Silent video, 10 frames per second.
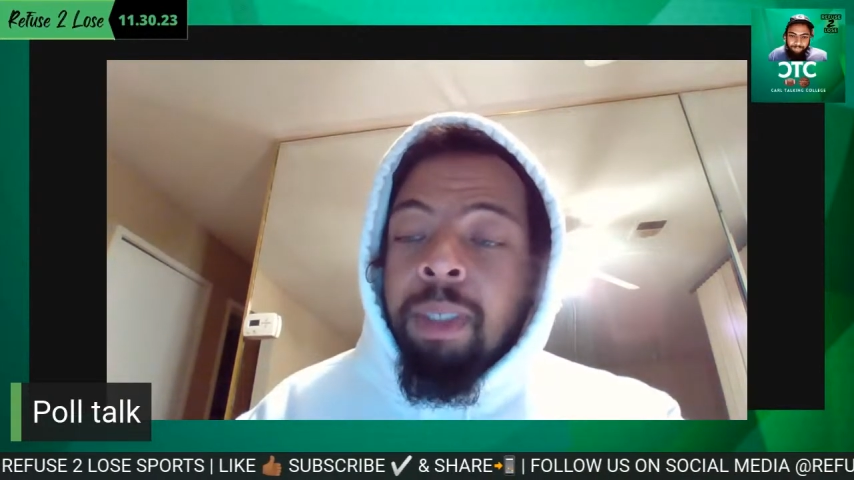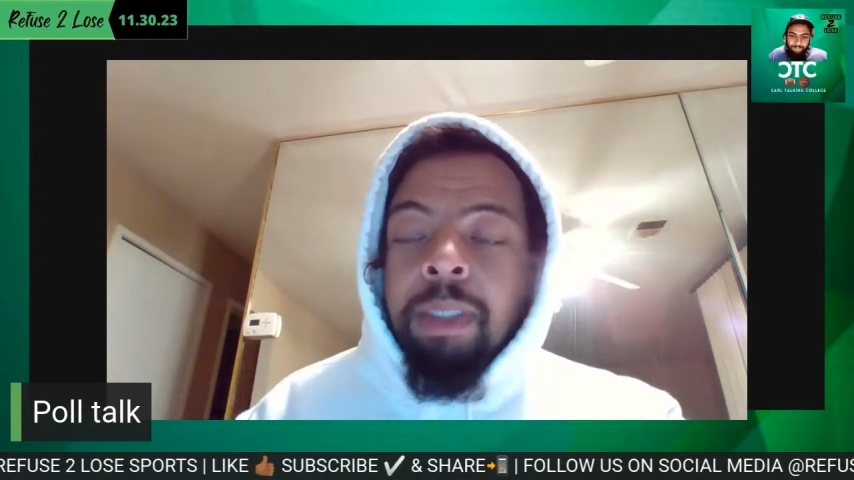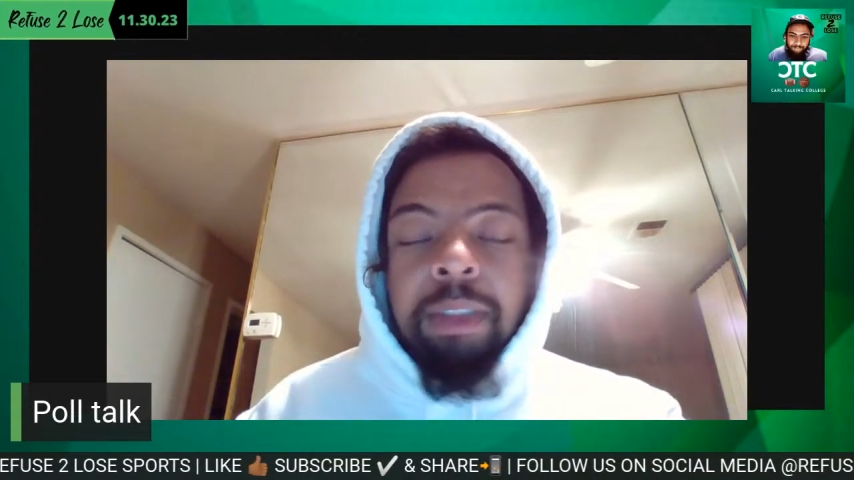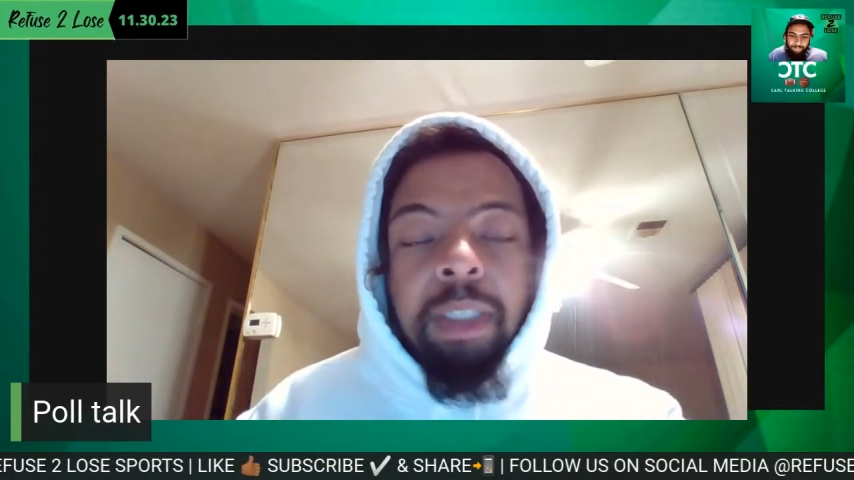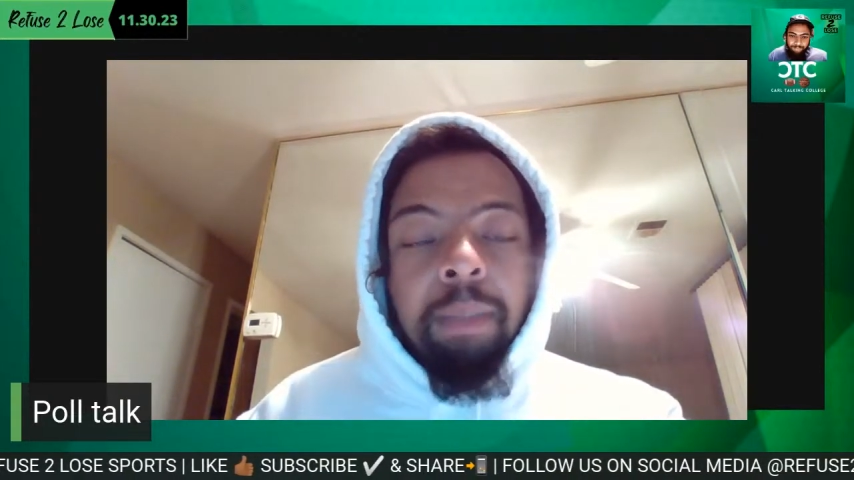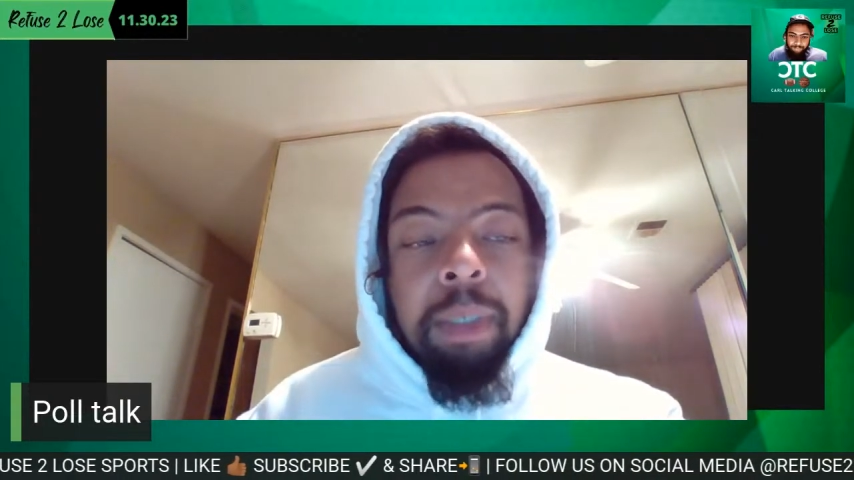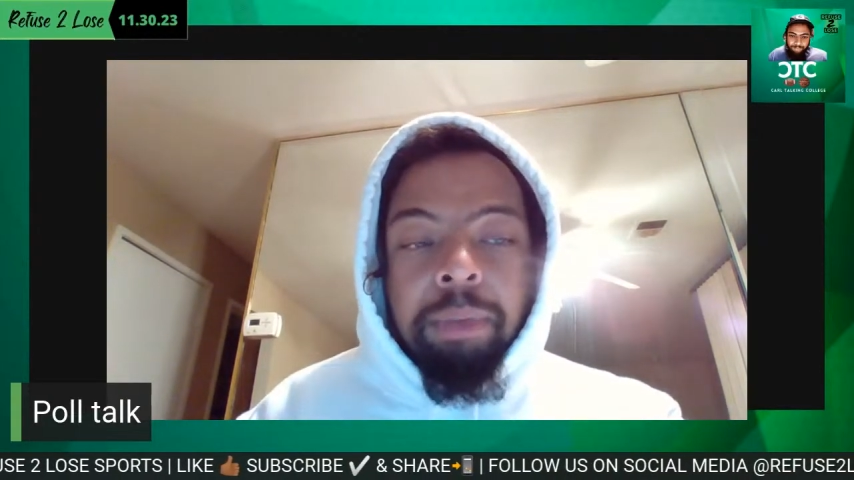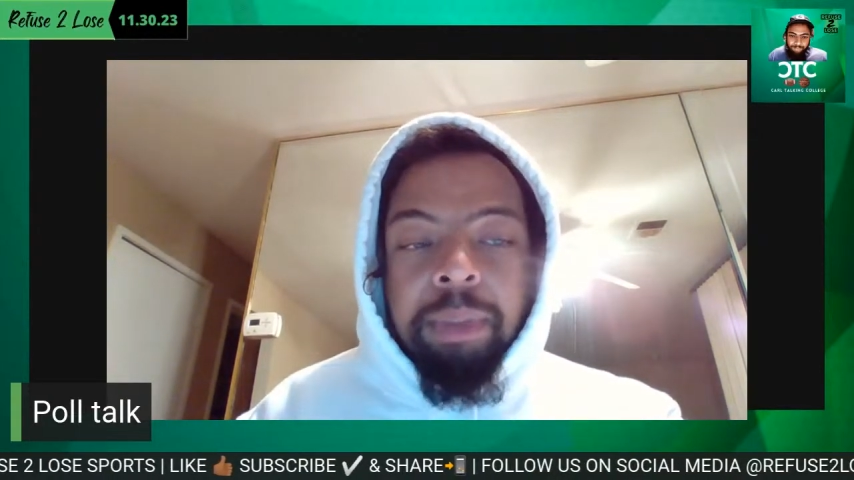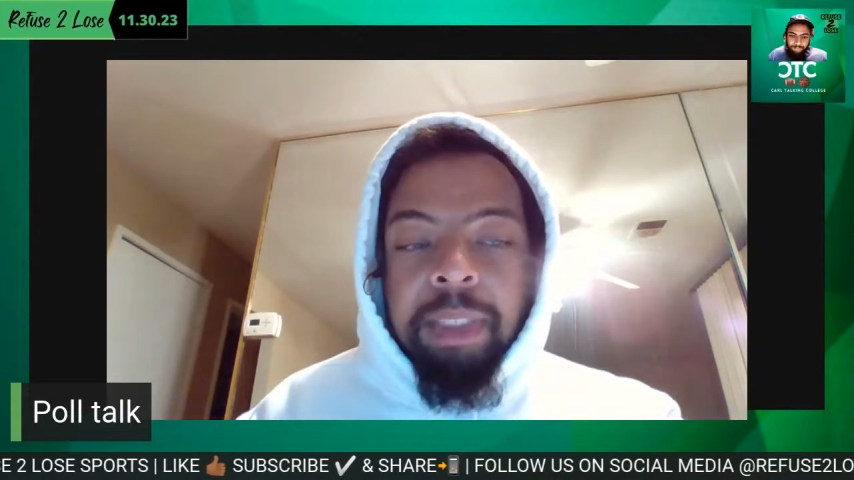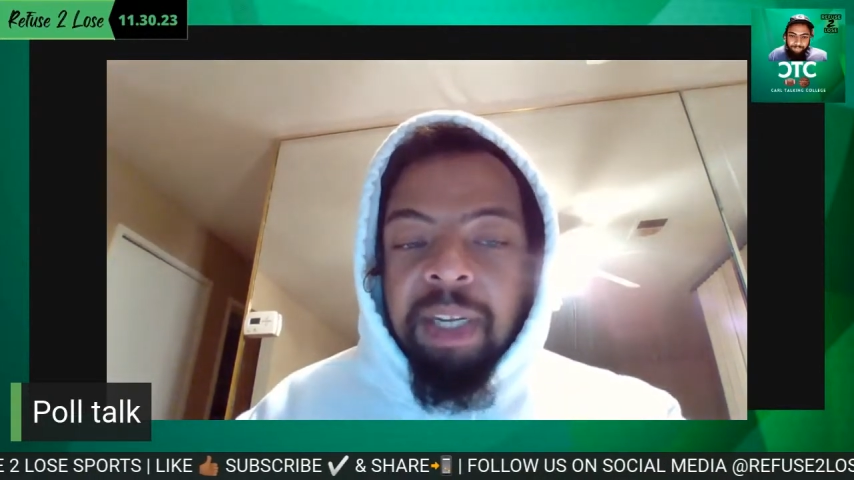Sun
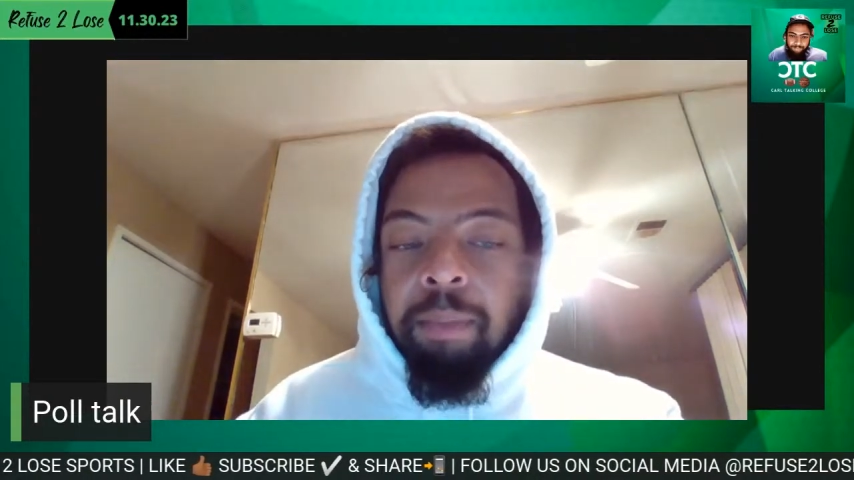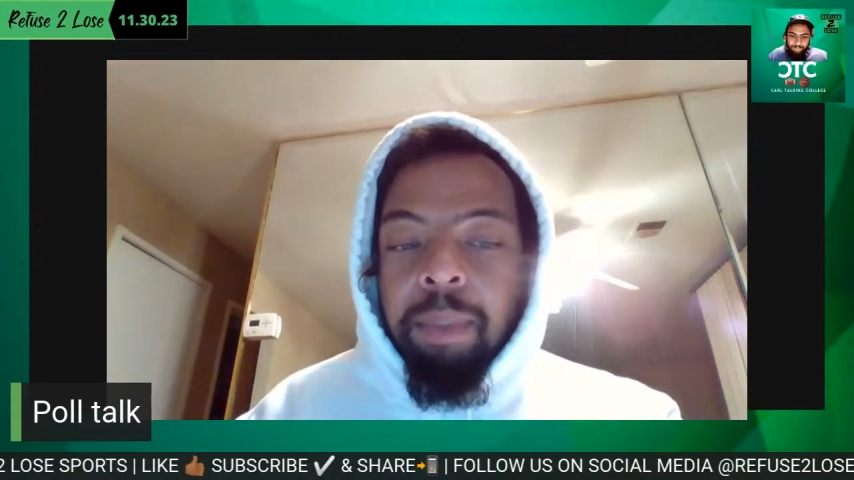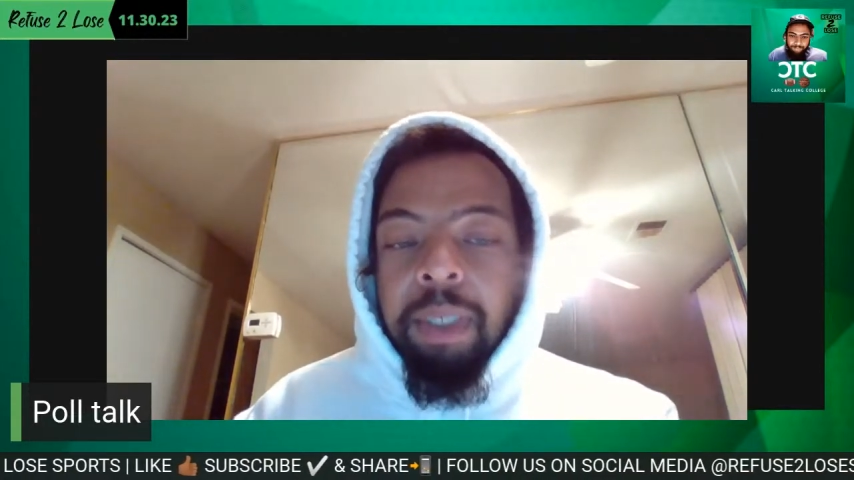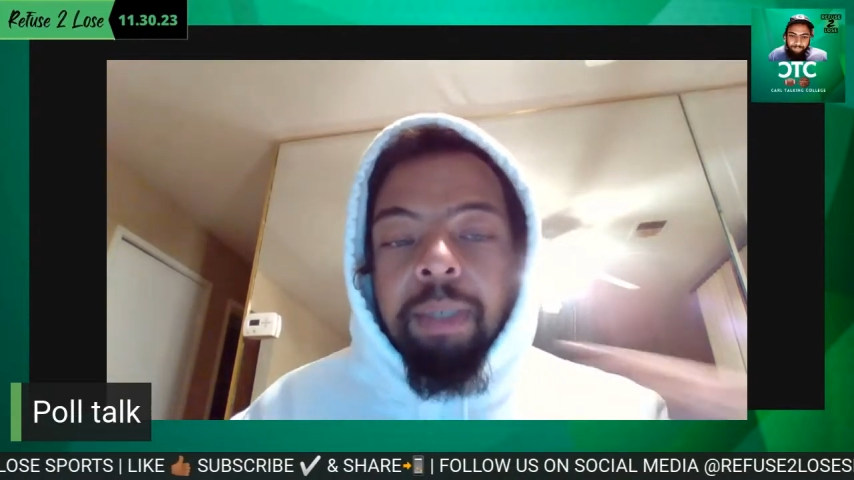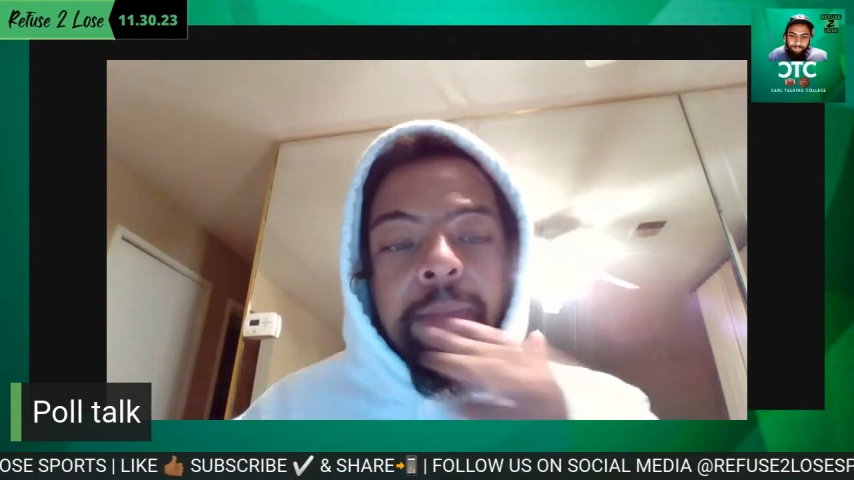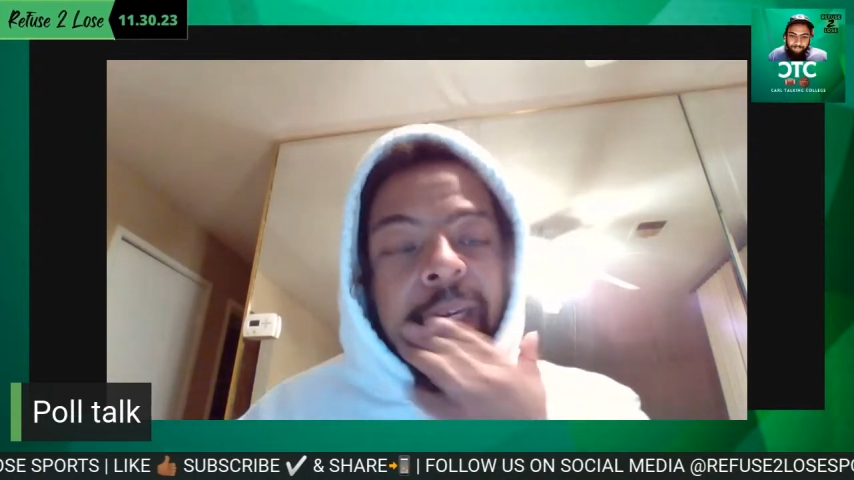Belt team, but